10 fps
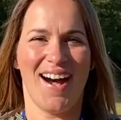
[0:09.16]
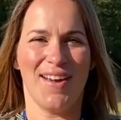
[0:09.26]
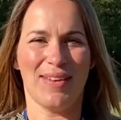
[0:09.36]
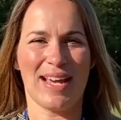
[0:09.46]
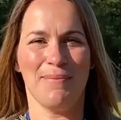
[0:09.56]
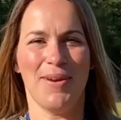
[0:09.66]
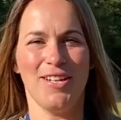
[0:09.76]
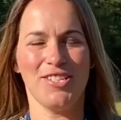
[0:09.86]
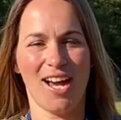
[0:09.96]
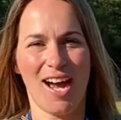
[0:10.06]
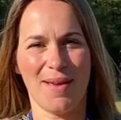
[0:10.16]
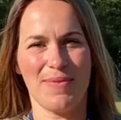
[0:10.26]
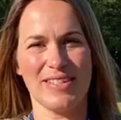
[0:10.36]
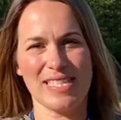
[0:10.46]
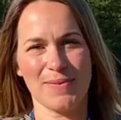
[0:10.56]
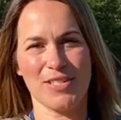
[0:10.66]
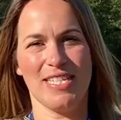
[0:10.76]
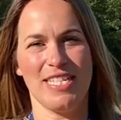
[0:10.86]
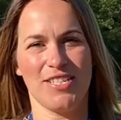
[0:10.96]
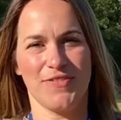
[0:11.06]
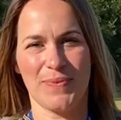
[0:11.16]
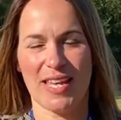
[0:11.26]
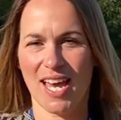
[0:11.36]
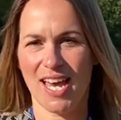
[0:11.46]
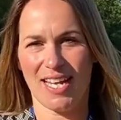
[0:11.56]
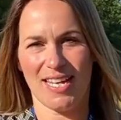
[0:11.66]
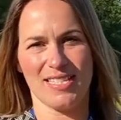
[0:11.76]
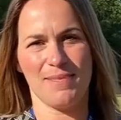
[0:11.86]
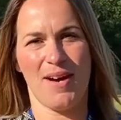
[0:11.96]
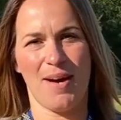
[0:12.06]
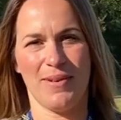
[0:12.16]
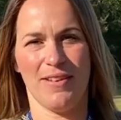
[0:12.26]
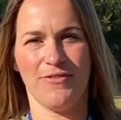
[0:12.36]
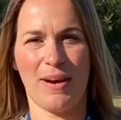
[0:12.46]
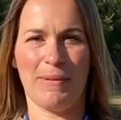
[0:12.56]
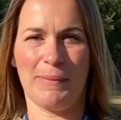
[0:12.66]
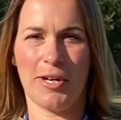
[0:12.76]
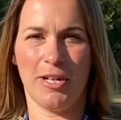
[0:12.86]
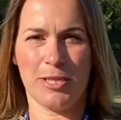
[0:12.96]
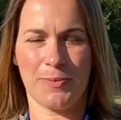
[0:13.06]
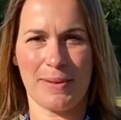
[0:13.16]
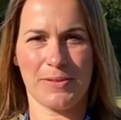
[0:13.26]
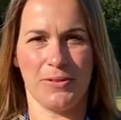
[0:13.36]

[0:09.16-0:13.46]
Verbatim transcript: I'm Leanne Poacher, I'm the reception teacher from the Early Years Department at Framlingham College Prep